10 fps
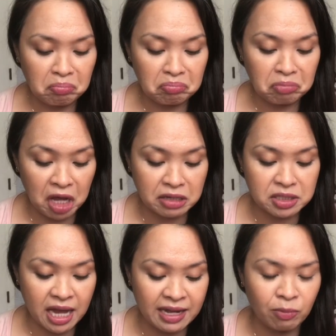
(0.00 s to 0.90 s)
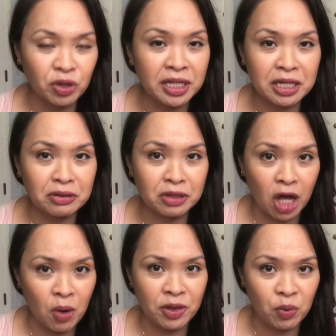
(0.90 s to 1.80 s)
Yes, and I'm really
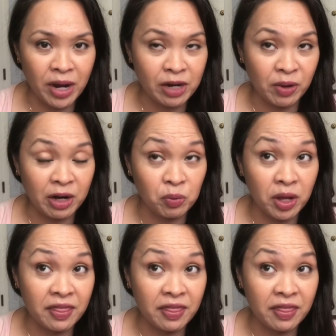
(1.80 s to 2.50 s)
low on the White Rain one.